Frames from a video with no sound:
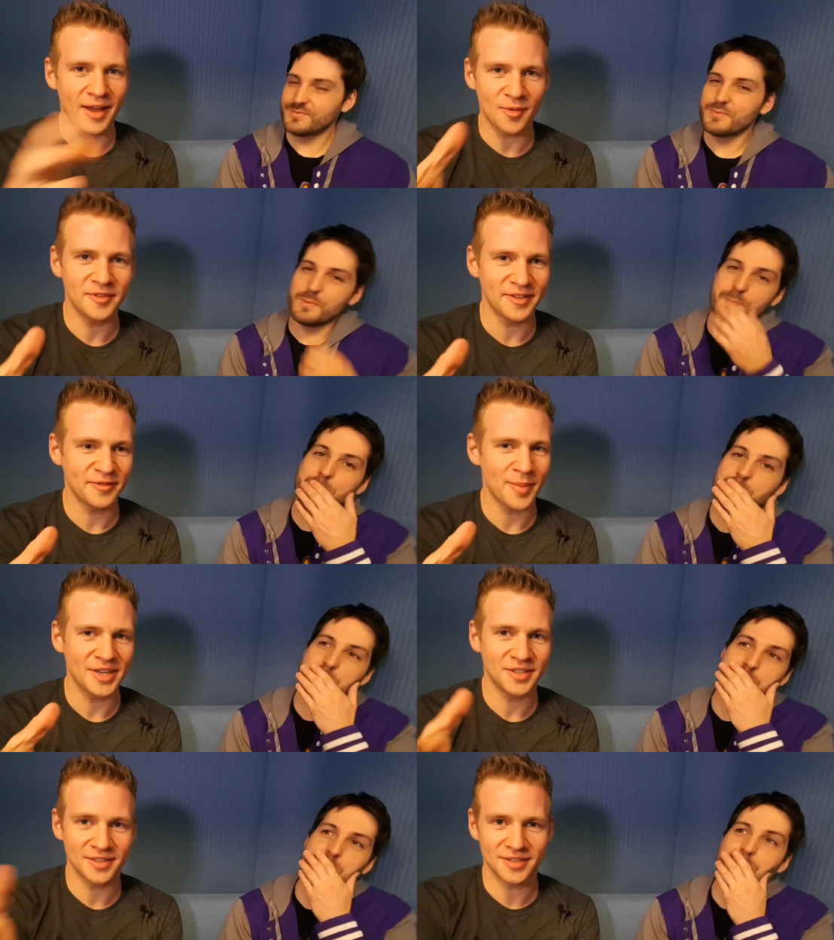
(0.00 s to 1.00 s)
Speaker 1: helpful
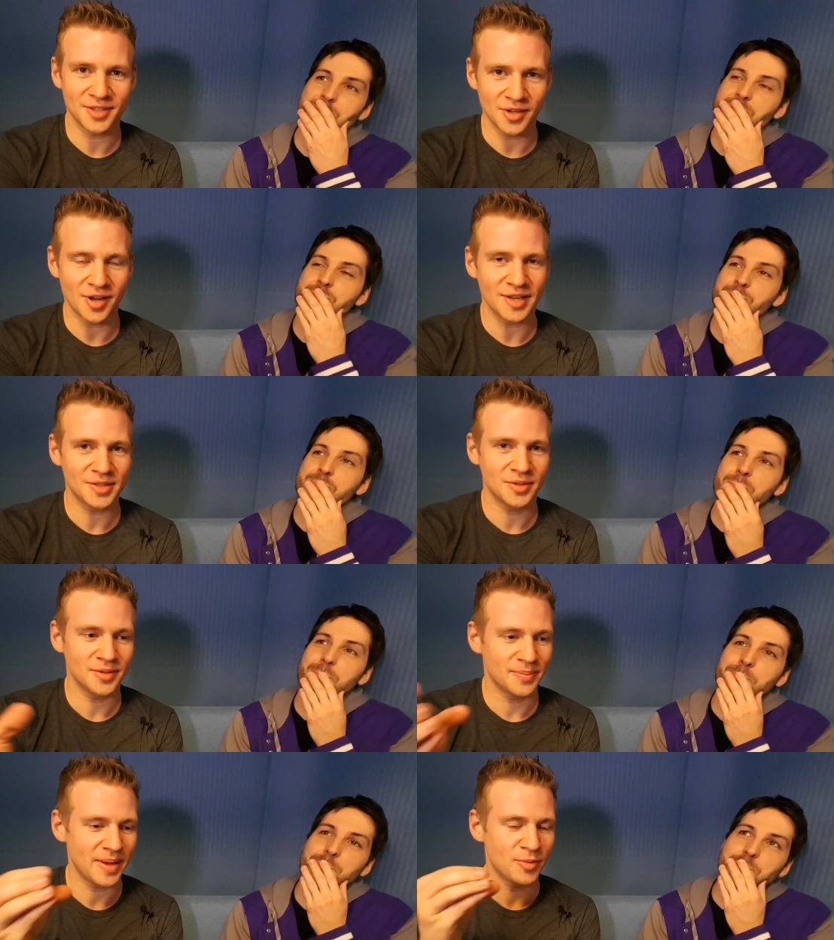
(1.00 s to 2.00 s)
information to you guys,
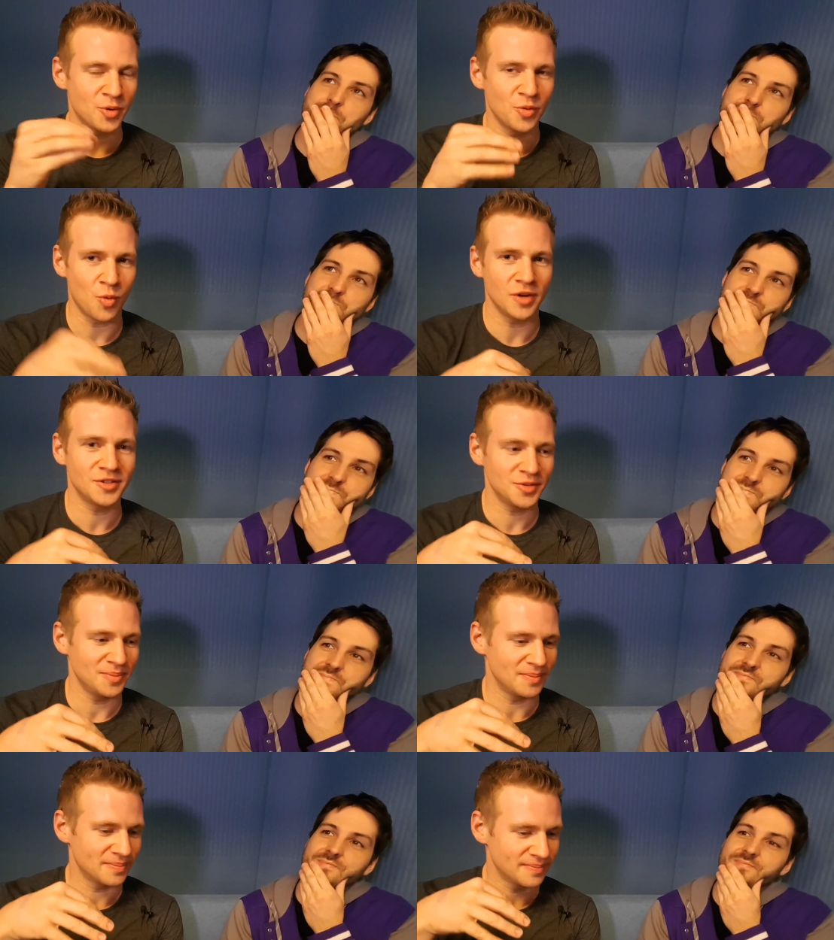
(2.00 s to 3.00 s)
people who want
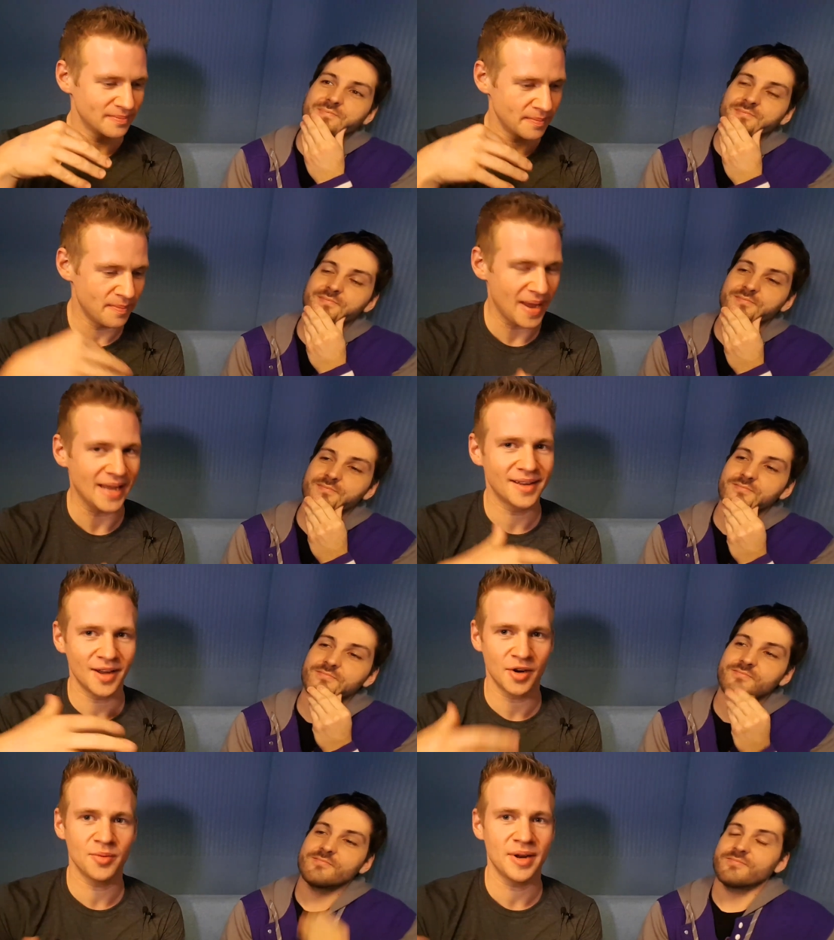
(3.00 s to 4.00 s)
to make
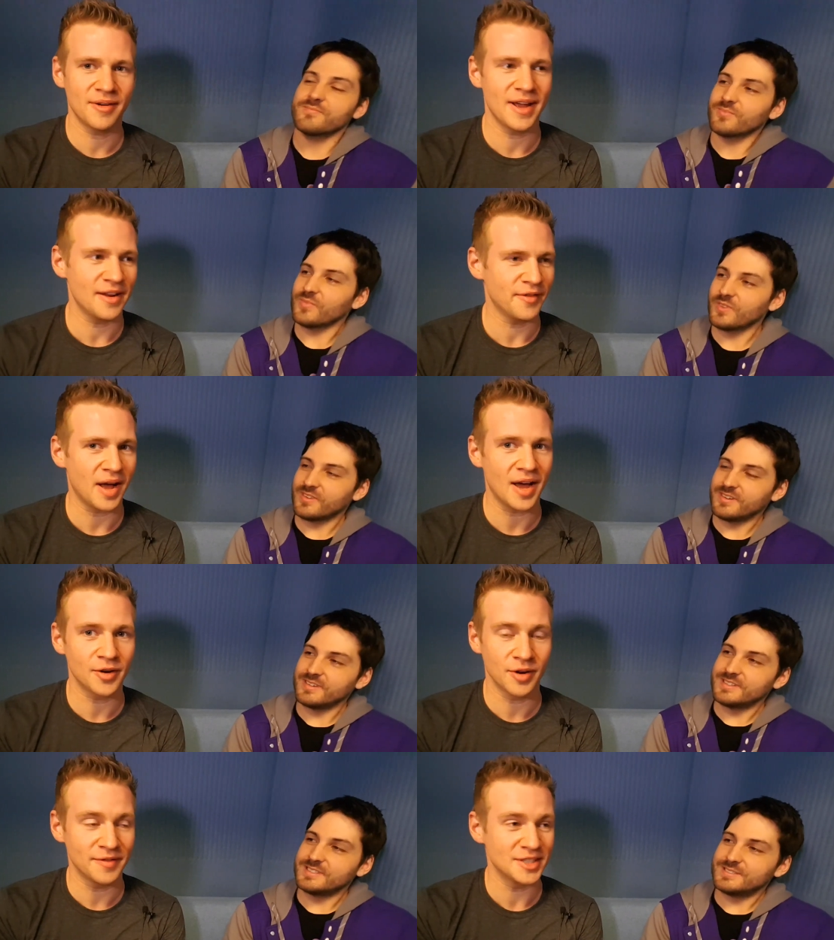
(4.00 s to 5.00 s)
a career out of
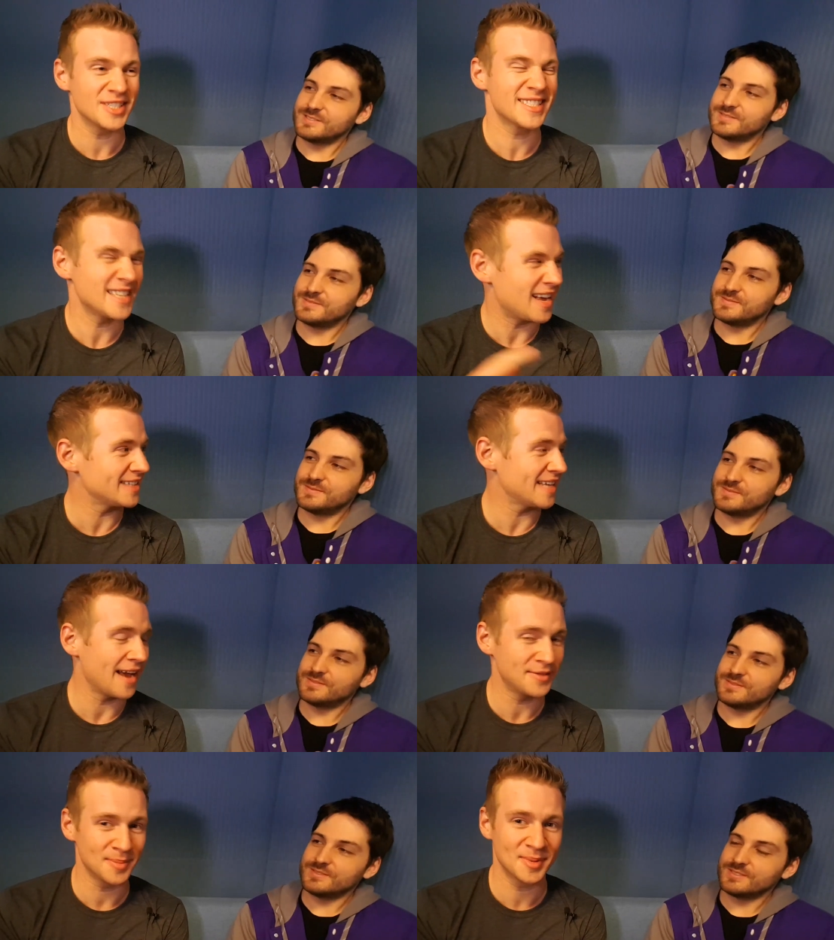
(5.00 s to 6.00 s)
art or even just start to
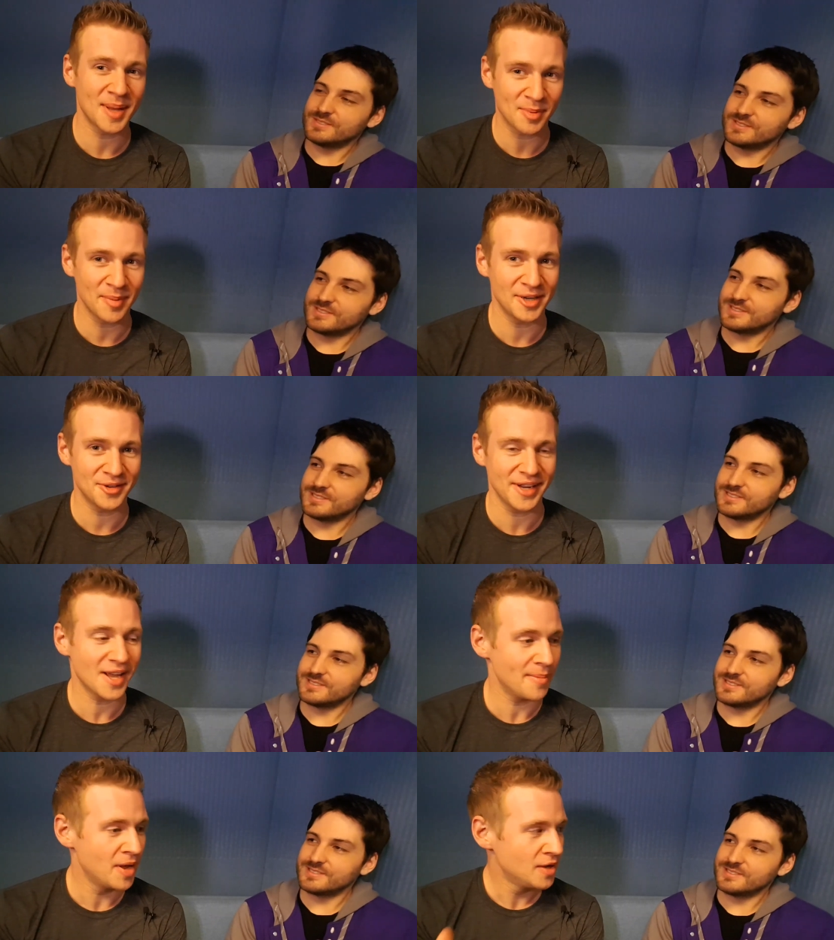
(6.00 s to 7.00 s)
have some supplementary
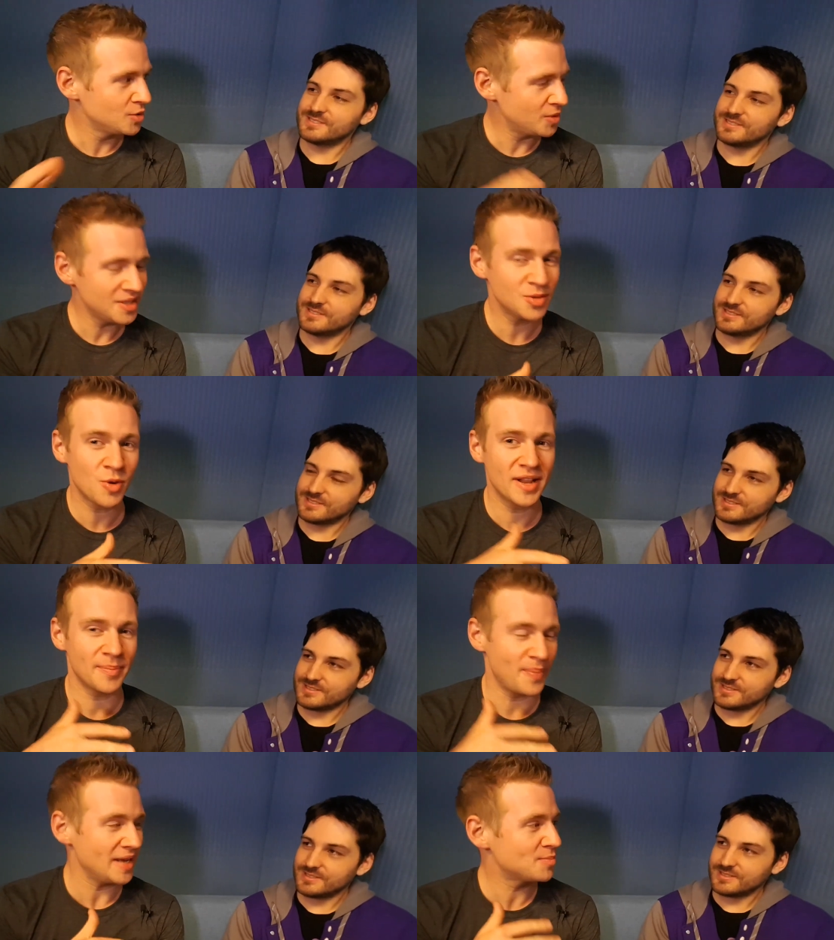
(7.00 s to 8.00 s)
income, Twitch is one of
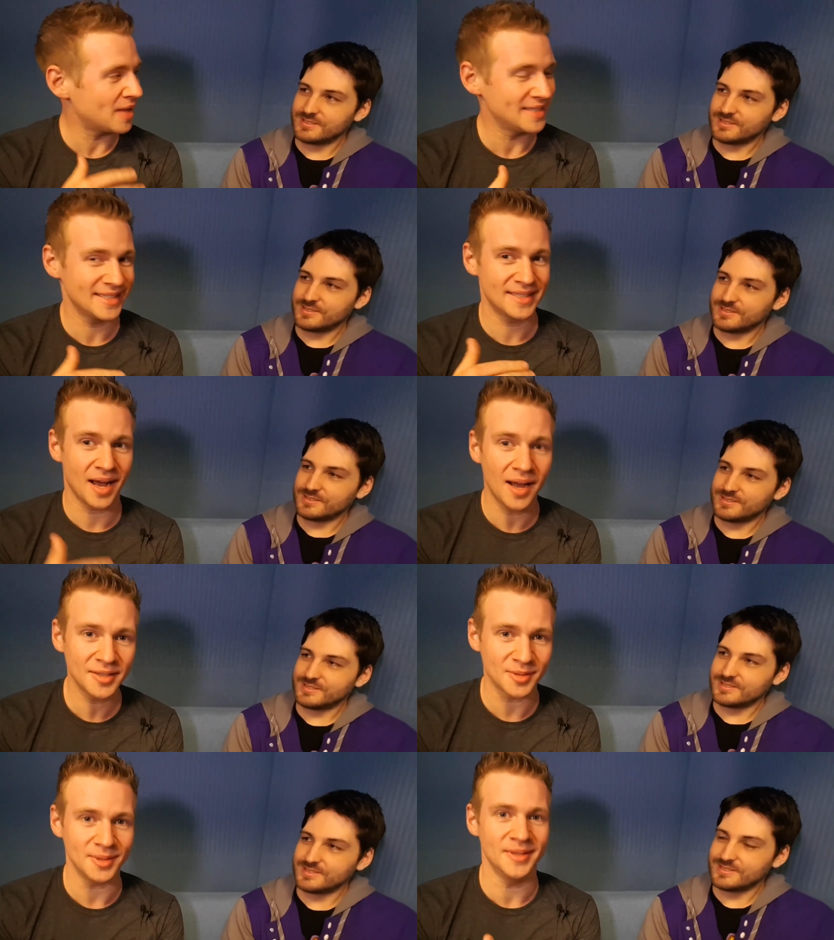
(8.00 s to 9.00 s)
the best places to
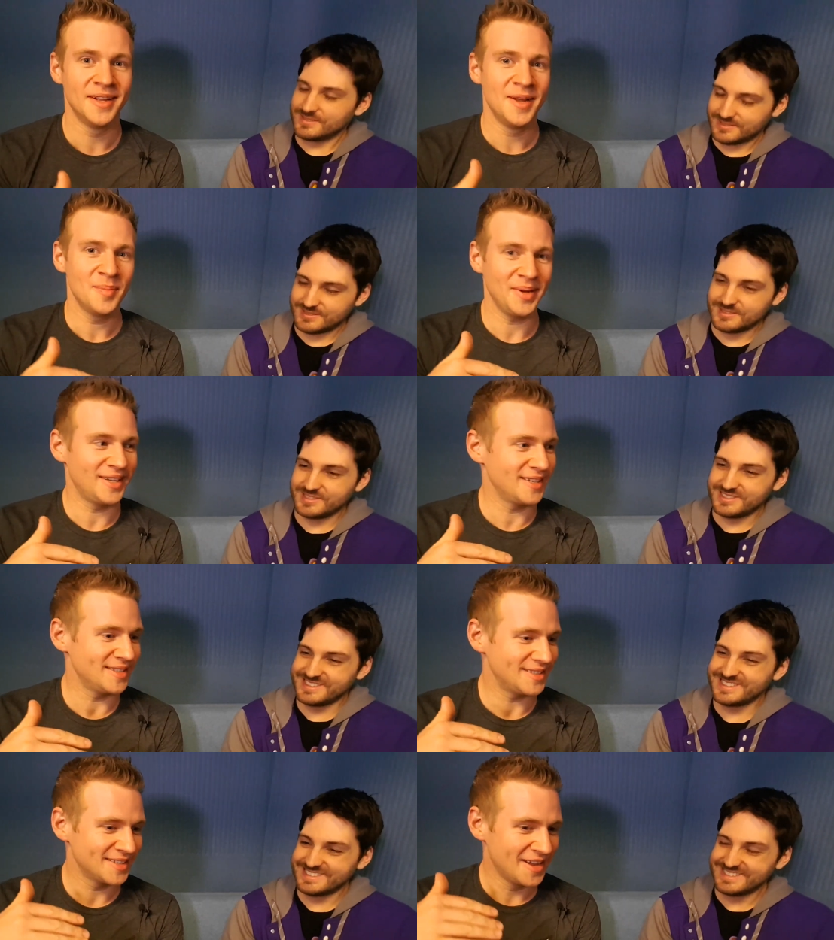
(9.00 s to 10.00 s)
hustle
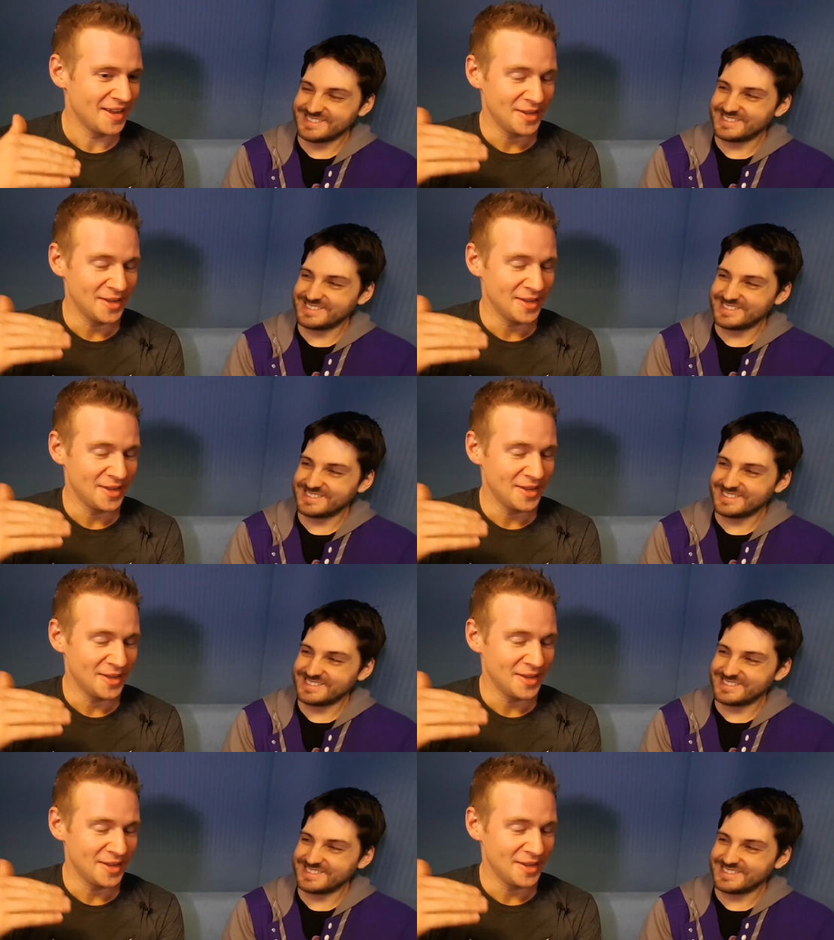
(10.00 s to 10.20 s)
because